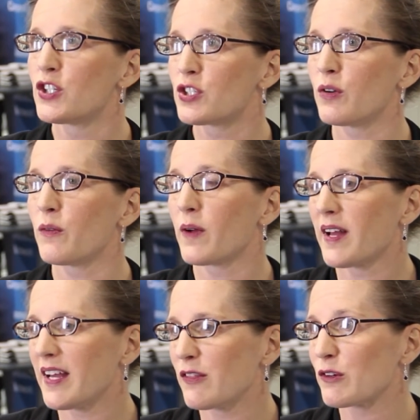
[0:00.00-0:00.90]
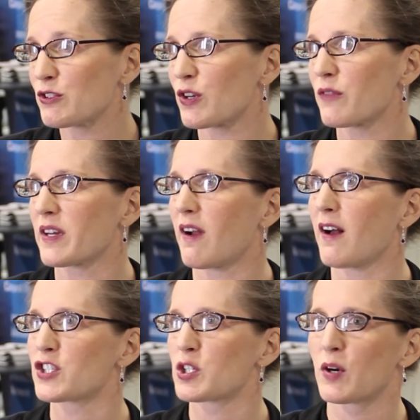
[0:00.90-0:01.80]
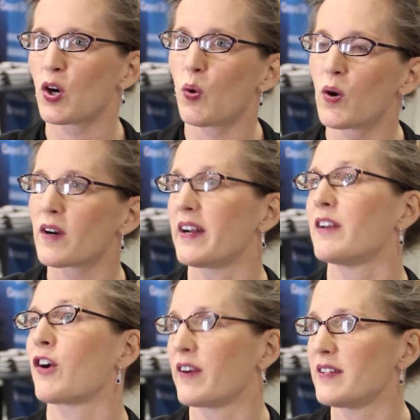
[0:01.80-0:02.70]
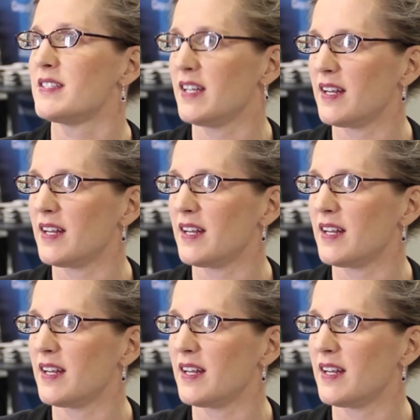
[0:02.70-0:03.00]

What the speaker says: to either serve the customer or in R&D.